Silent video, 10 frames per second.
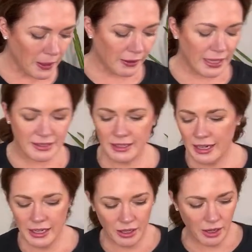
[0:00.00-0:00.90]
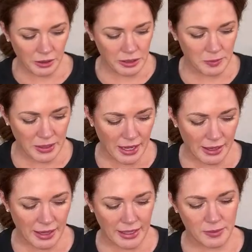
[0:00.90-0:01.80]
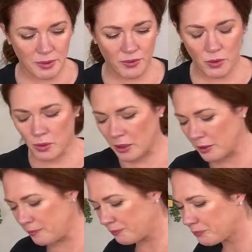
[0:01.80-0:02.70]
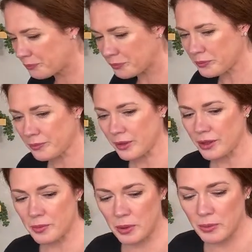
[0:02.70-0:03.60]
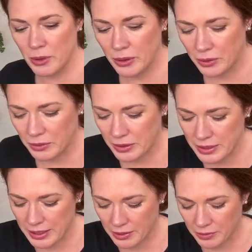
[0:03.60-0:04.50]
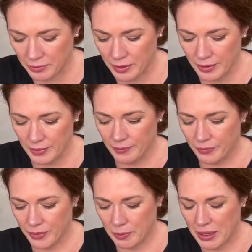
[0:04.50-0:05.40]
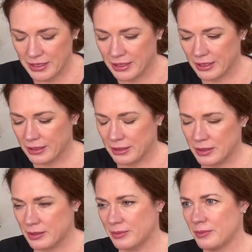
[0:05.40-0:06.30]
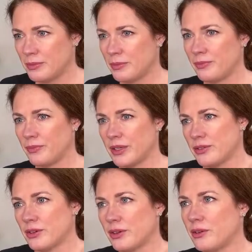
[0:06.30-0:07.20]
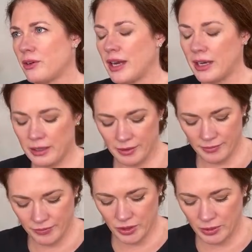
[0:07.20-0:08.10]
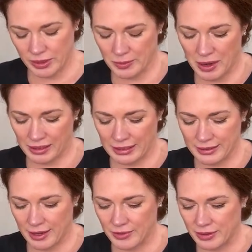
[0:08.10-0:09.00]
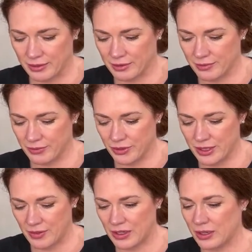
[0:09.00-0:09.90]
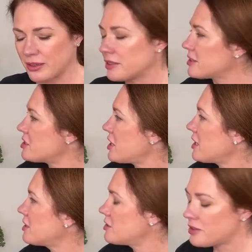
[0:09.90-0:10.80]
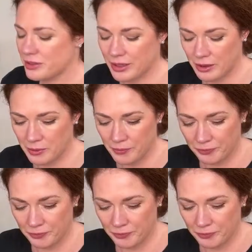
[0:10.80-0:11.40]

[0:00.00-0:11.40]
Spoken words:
Less than $9, but then that's before the promo code. So the pricing is great. So what, it's probably like $7 and change or so.